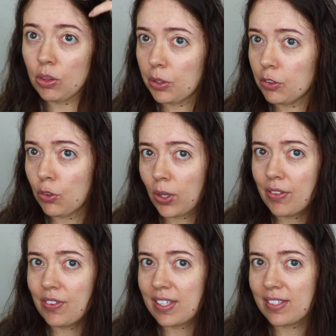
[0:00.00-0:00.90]
3 or 4
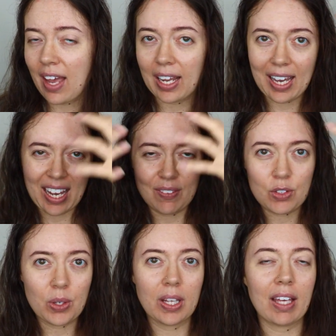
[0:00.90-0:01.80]
on this side, kind of
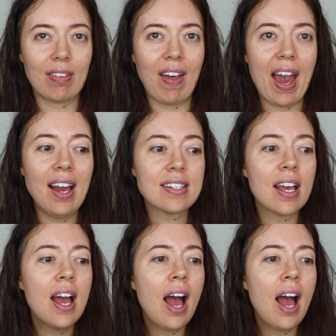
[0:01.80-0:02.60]
do it like that.